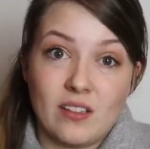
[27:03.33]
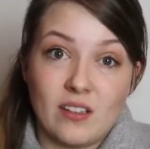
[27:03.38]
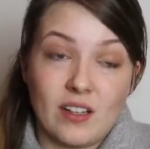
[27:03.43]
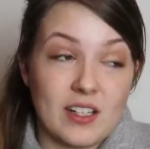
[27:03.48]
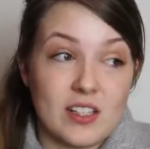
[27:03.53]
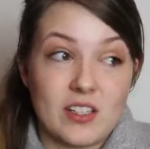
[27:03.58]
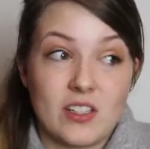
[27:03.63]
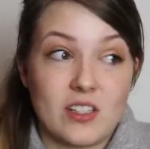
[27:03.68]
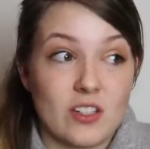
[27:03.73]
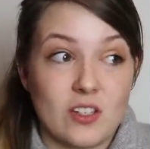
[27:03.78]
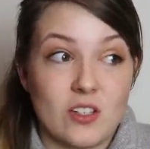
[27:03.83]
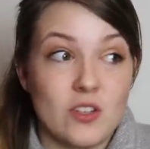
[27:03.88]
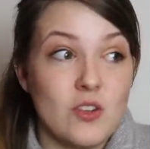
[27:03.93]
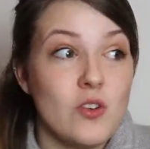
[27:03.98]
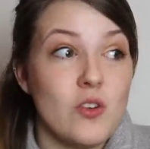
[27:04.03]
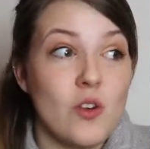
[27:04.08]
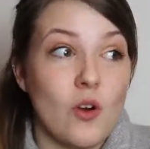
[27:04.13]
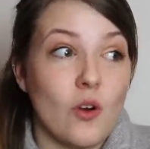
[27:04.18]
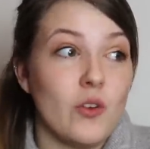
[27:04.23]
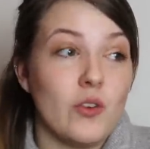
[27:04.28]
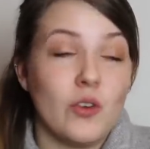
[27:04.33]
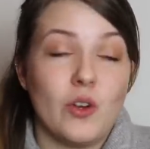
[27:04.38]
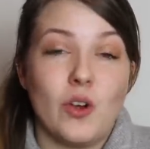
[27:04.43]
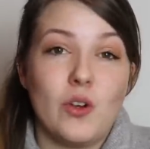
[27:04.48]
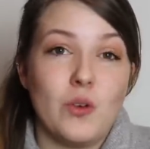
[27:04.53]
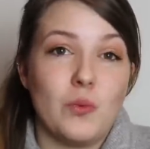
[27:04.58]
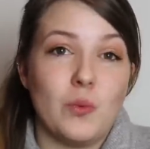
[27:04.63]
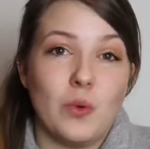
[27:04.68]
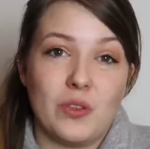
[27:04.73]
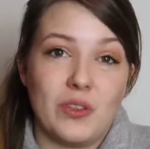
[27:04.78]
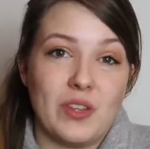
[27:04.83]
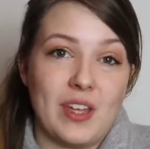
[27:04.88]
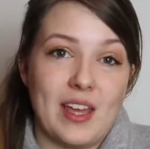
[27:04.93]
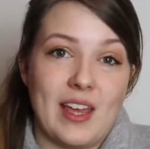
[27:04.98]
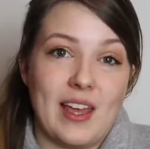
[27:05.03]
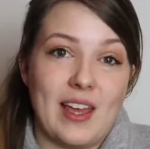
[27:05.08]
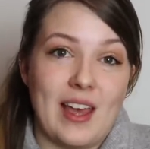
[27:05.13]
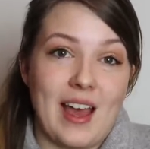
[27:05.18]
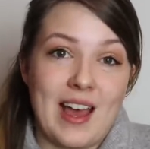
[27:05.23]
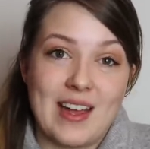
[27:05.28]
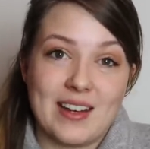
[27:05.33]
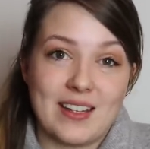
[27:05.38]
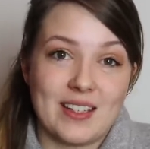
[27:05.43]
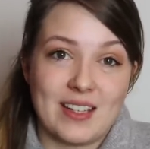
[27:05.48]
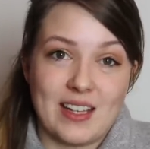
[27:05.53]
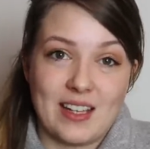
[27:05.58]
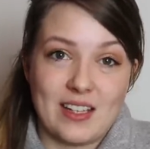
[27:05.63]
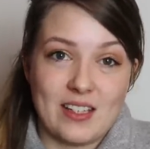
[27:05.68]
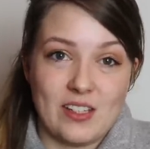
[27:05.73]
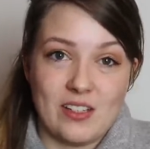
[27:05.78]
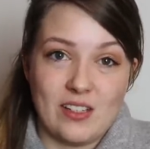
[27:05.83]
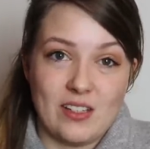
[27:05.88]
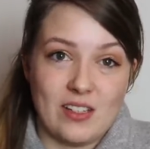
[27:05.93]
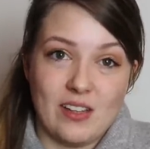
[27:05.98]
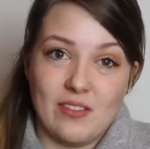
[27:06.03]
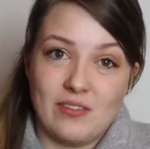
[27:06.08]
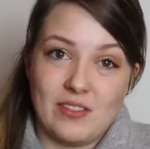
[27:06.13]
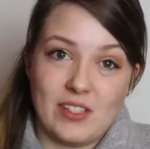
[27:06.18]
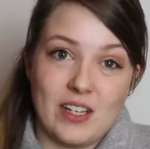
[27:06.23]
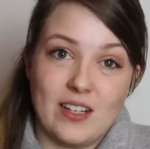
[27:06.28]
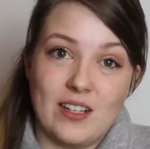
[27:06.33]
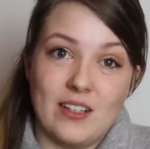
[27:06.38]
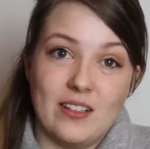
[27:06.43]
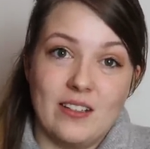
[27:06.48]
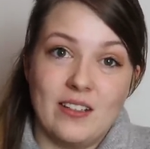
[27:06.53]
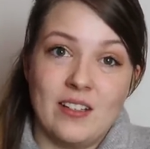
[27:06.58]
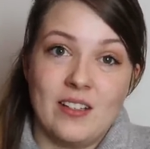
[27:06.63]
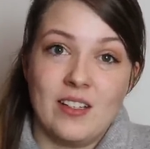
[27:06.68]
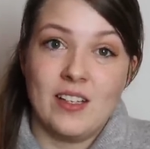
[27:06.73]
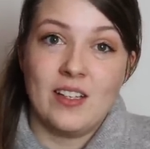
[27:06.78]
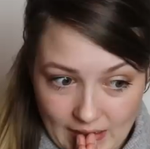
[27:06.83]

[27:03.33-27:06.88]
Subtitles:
Like, does not know what their ancestors have done.